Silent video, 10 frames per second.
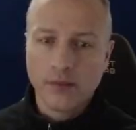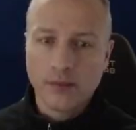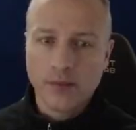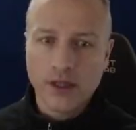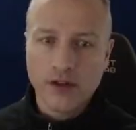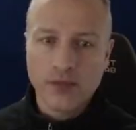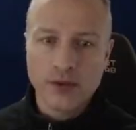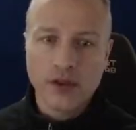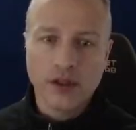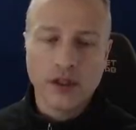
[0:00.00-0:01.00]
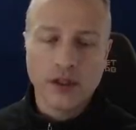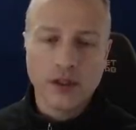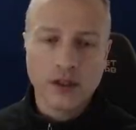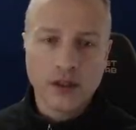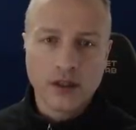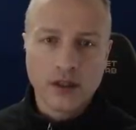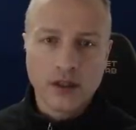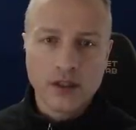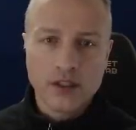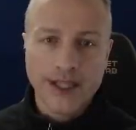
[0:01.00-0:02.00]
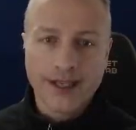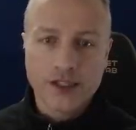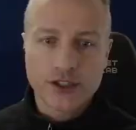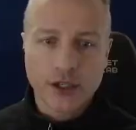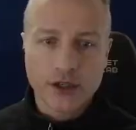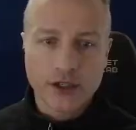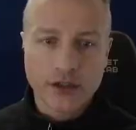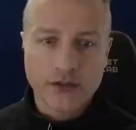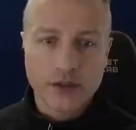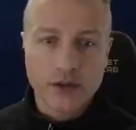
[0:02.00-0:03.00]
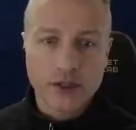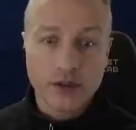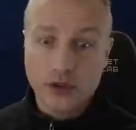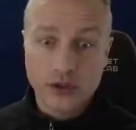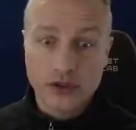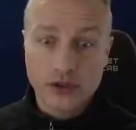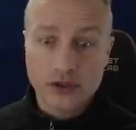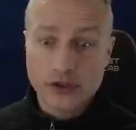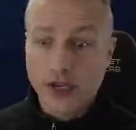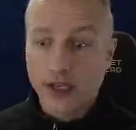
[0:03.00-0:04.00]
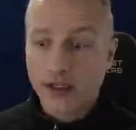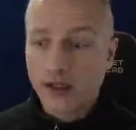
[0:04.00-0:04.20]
But they've put the texture down as if it was a used track.